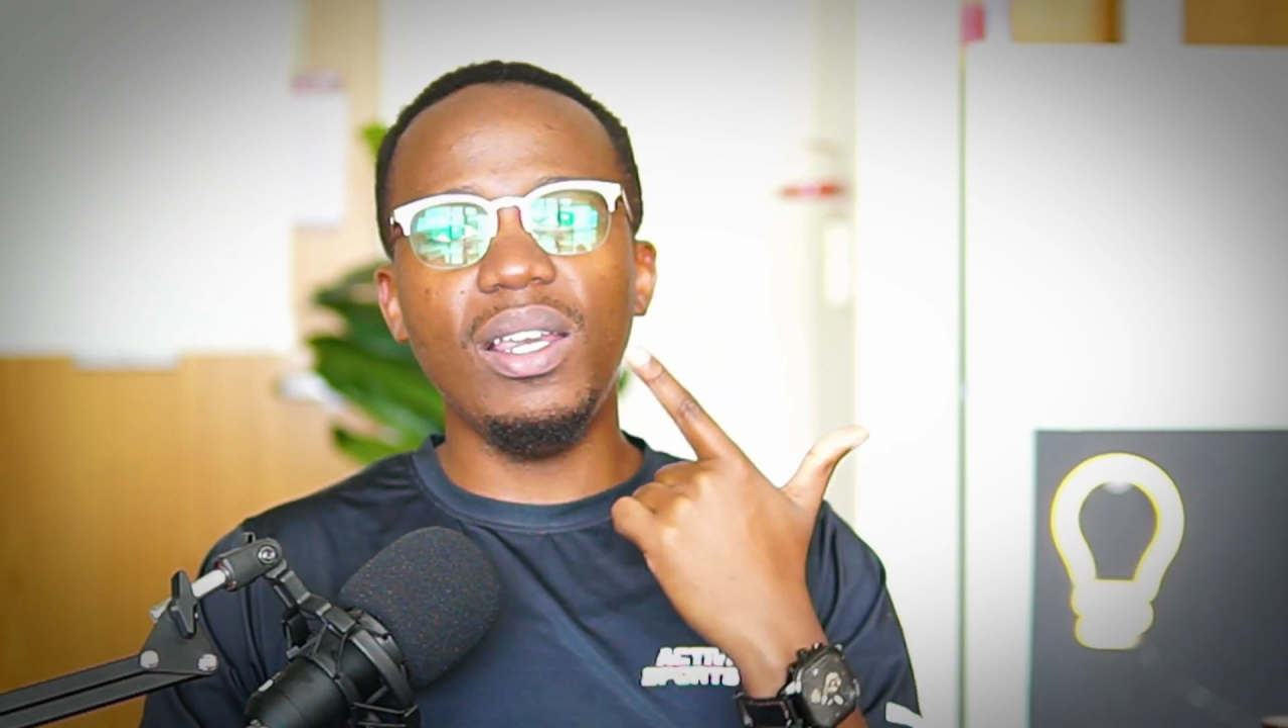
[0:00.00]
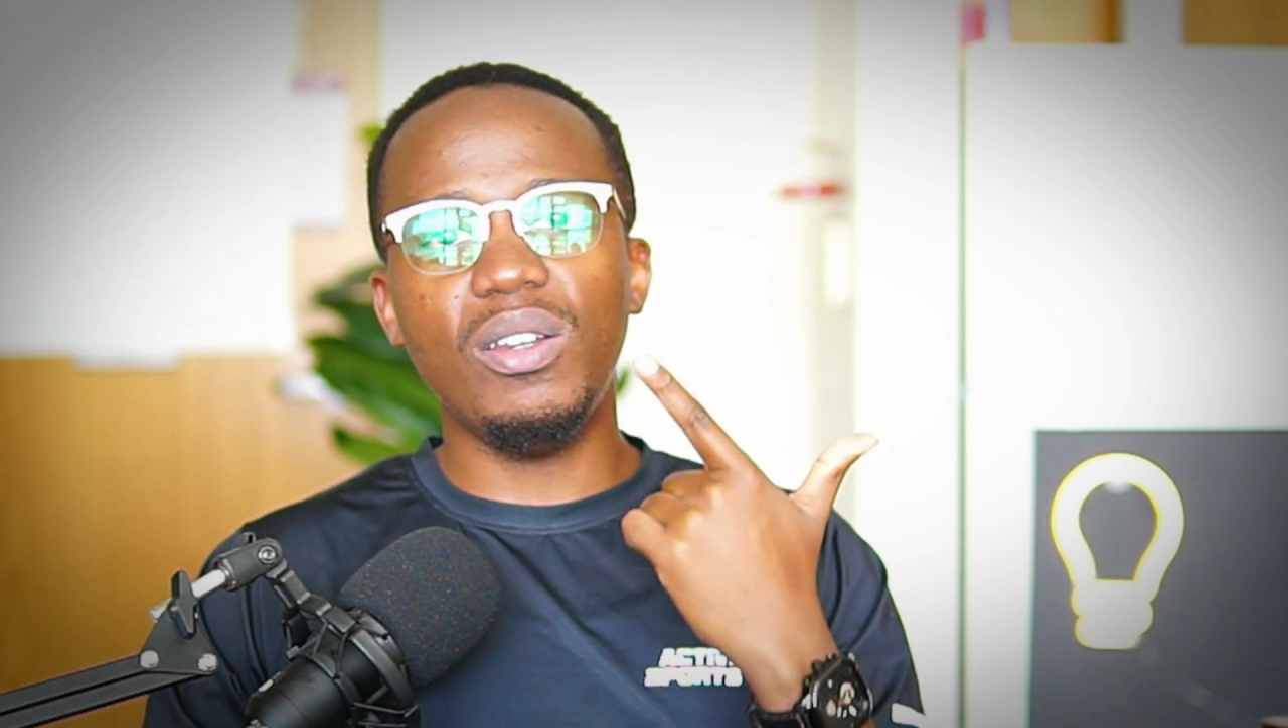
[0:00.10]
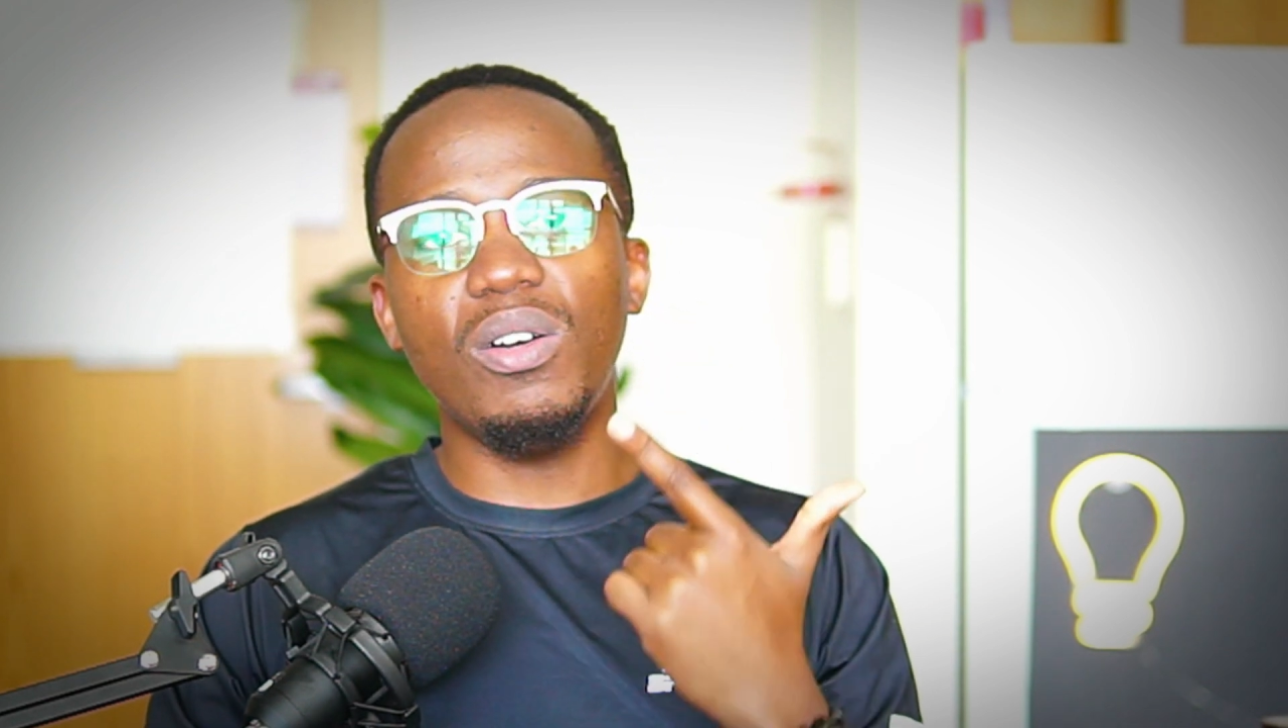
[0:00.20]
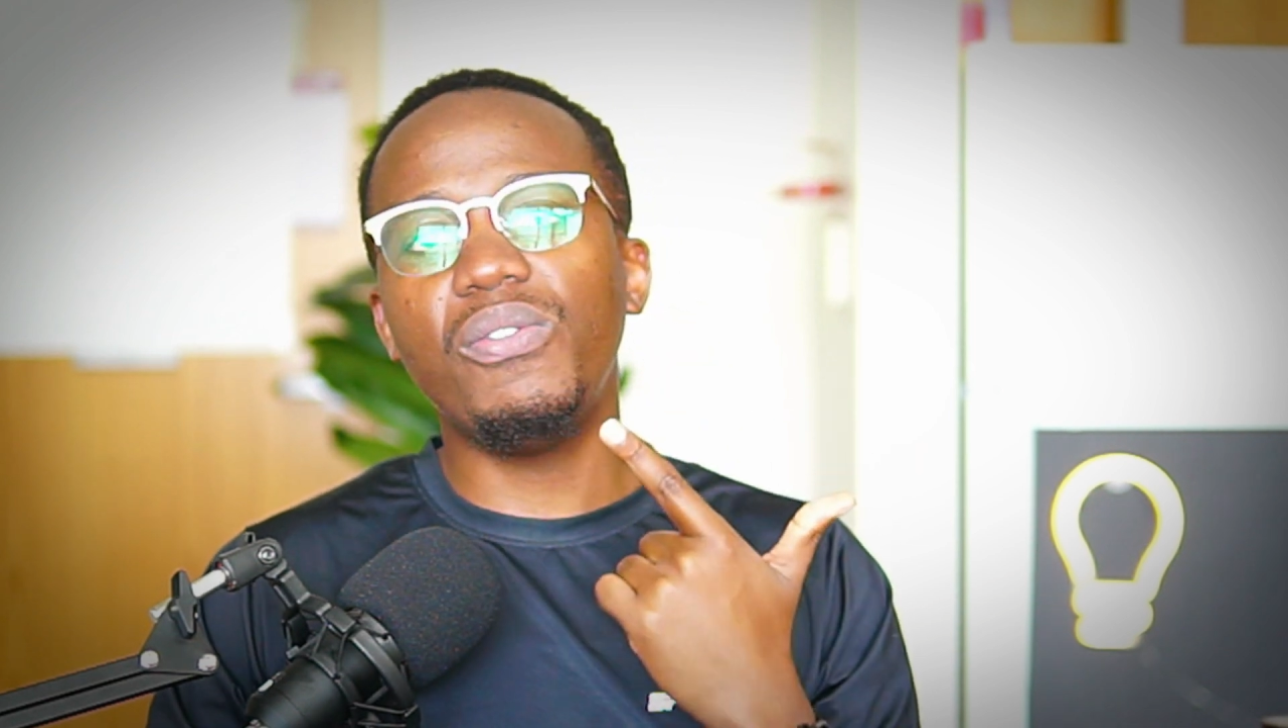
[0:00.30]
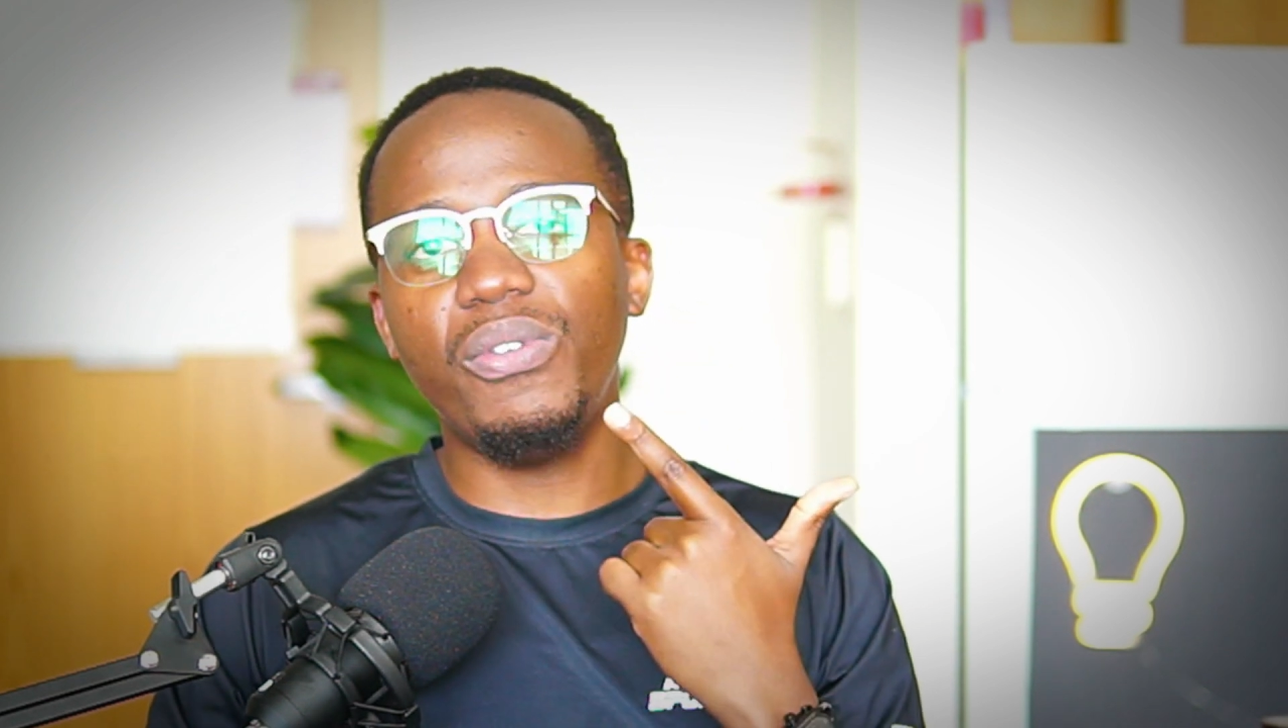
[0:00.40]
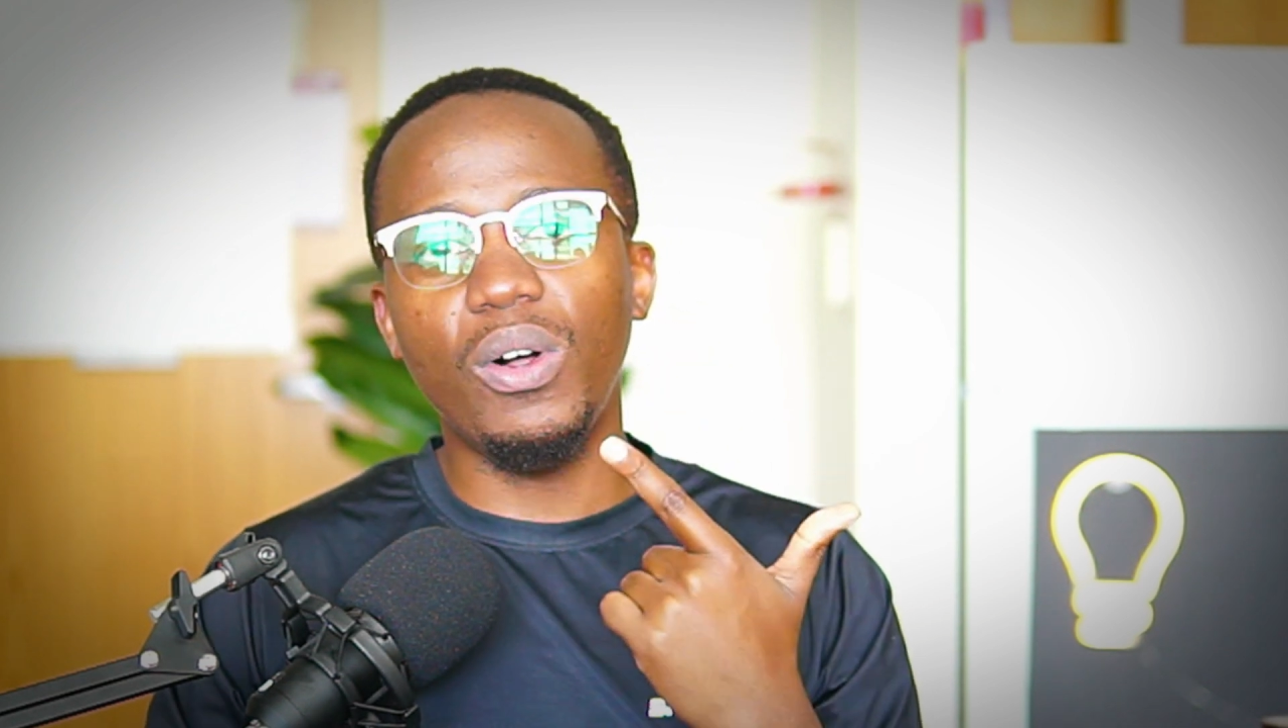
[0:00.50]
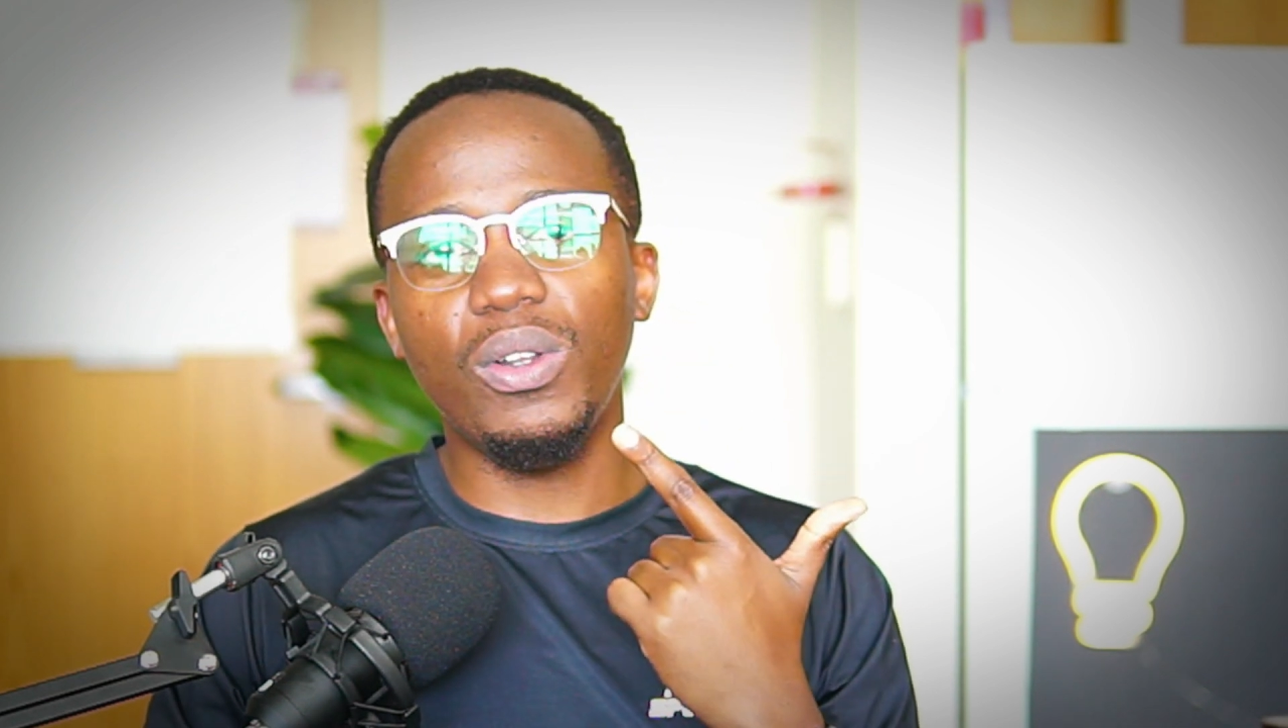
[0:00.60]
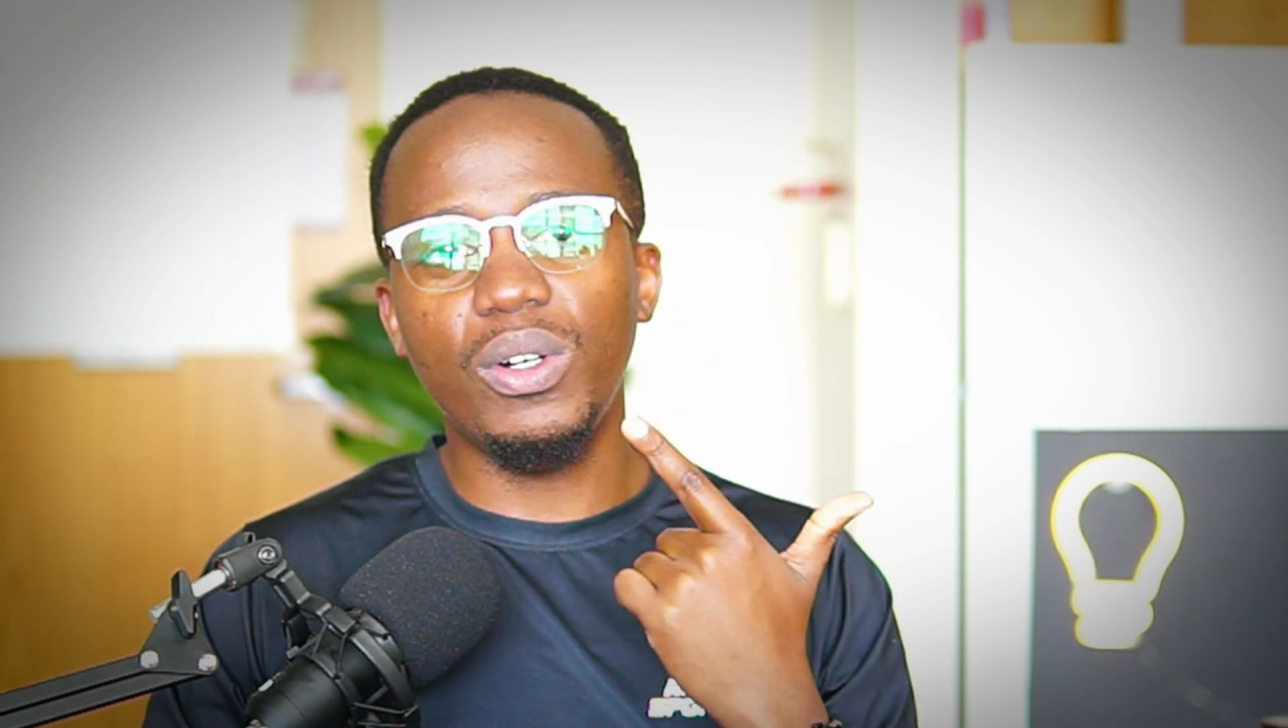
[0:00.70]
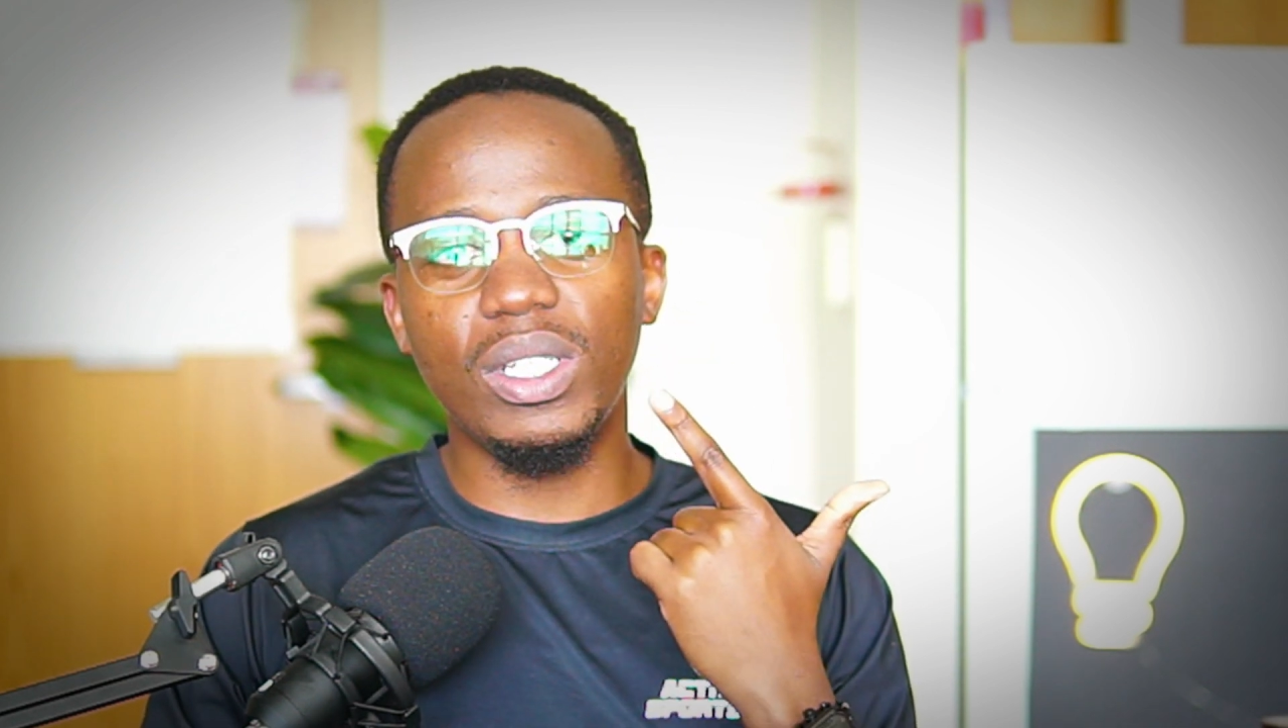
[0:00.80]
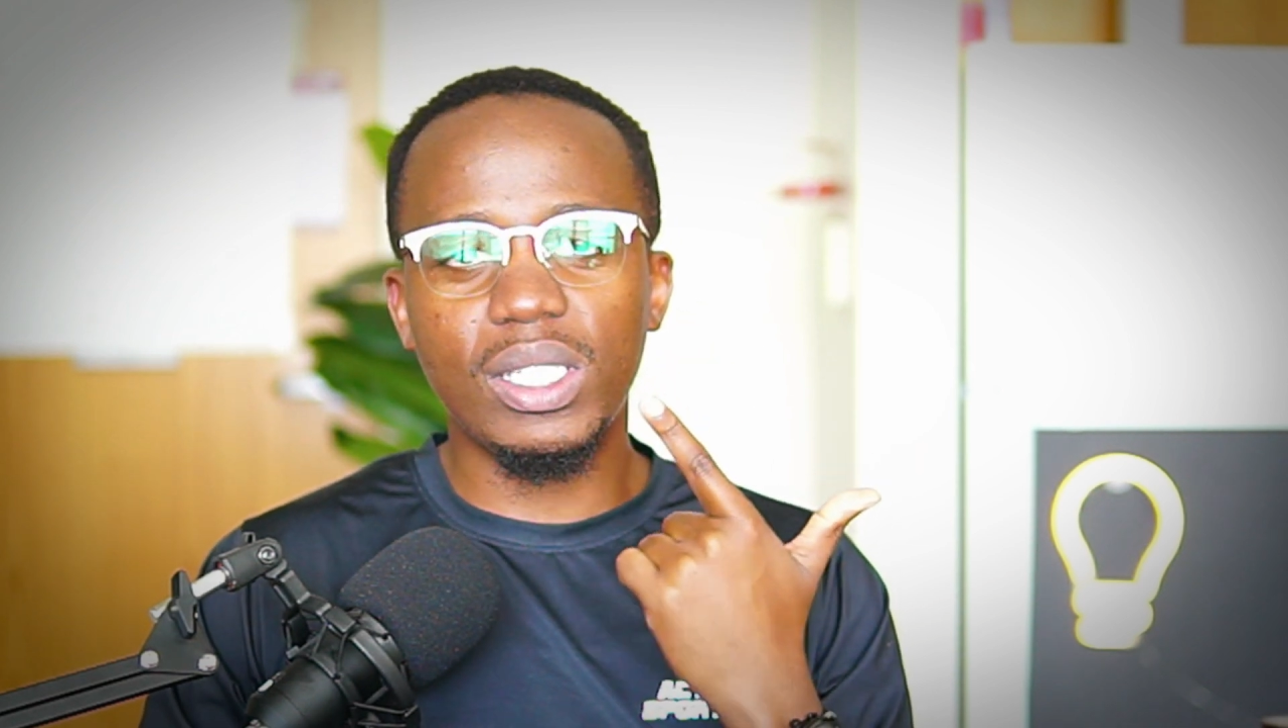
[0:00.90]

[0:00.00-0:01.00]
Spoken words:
don't follow the